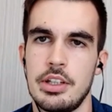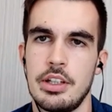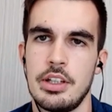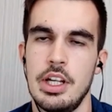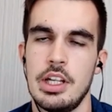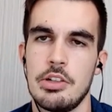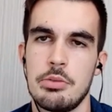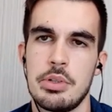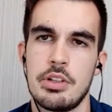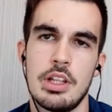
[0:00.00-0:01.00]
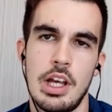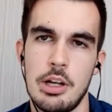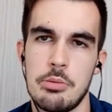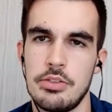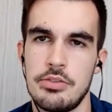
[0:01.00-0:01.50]
that you will be
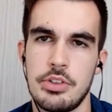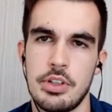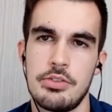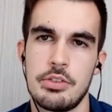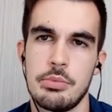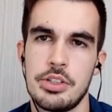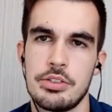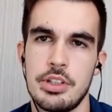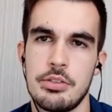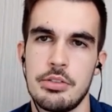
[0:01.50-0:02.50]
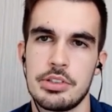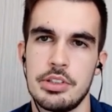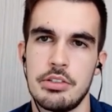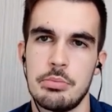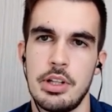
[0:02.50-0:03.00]
liable for the information that you
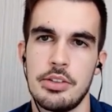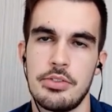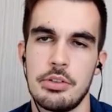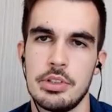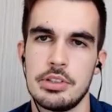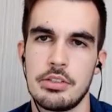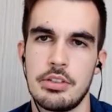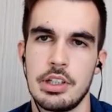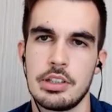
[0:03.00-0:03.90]
present on the platform. Is that correct?